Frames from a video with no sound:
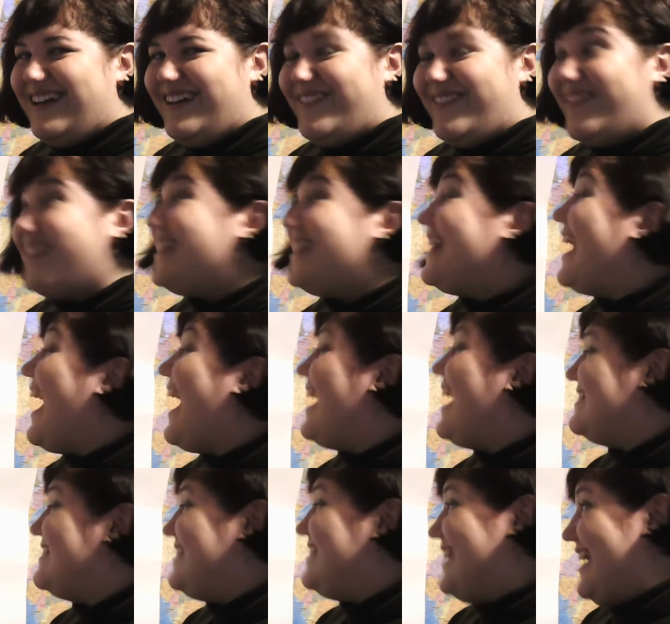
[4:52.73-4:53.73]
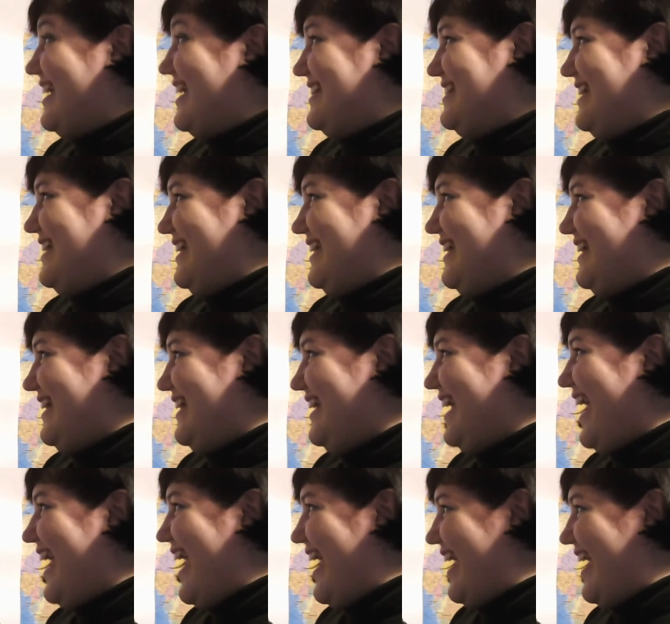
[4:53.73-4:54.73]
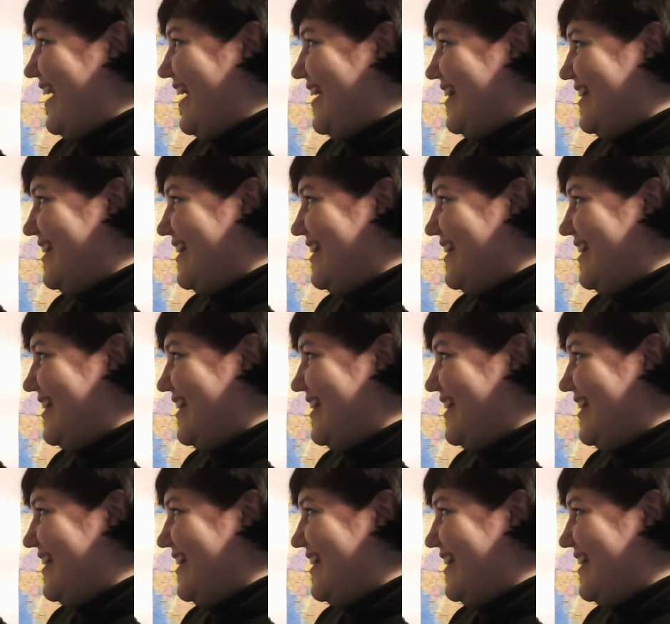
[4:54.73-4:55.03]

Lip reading: with the ing ending, yeah,